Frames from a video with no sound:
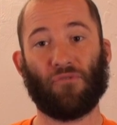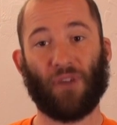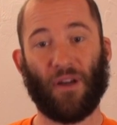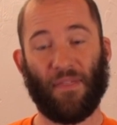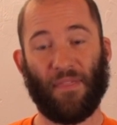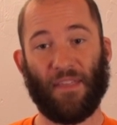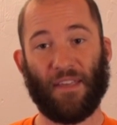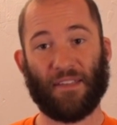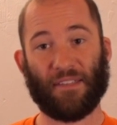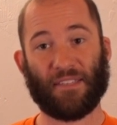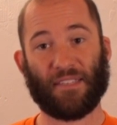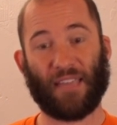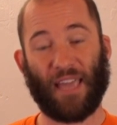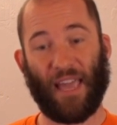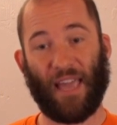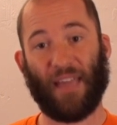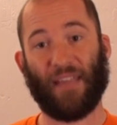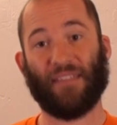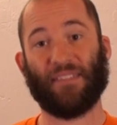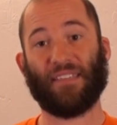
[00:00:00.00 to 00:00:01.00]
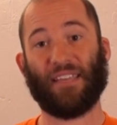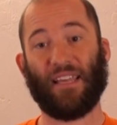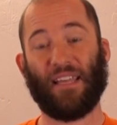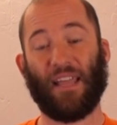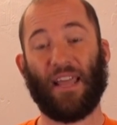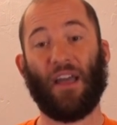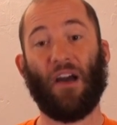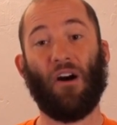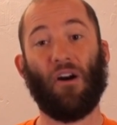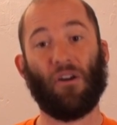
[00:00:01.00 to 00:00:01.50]
run these scans in
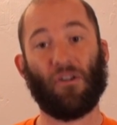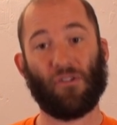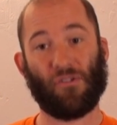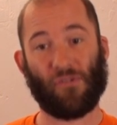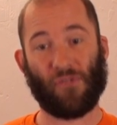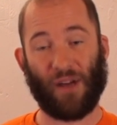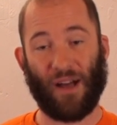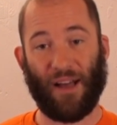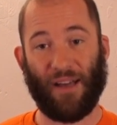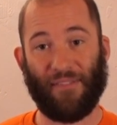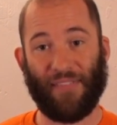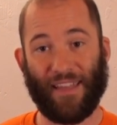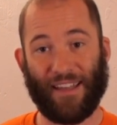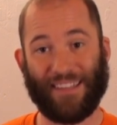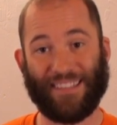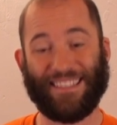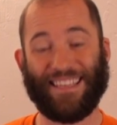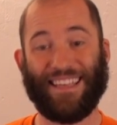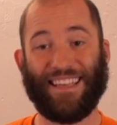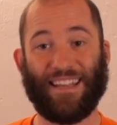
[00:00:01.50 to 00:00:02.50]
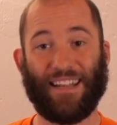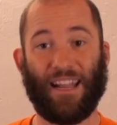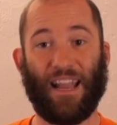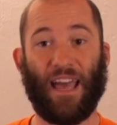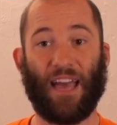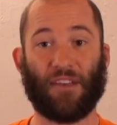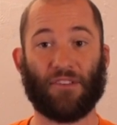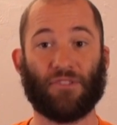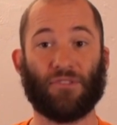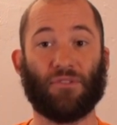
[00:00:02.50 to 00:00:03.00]
a hard drive that is in an
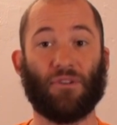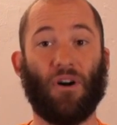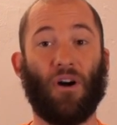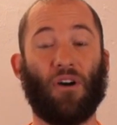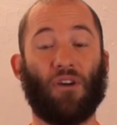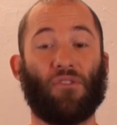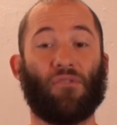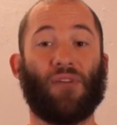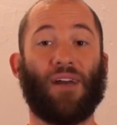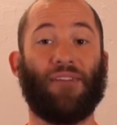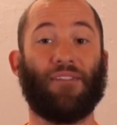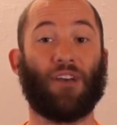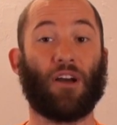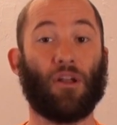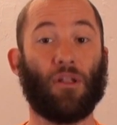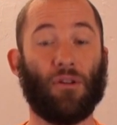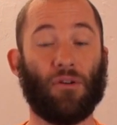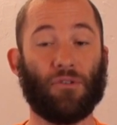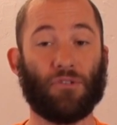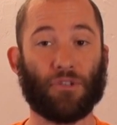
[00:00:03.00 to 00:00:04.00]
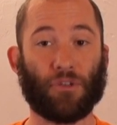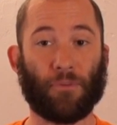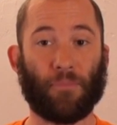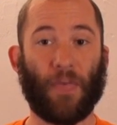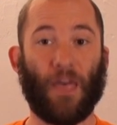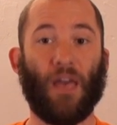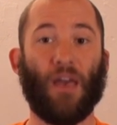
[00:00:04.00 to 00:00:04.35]
external hard drive enclosure.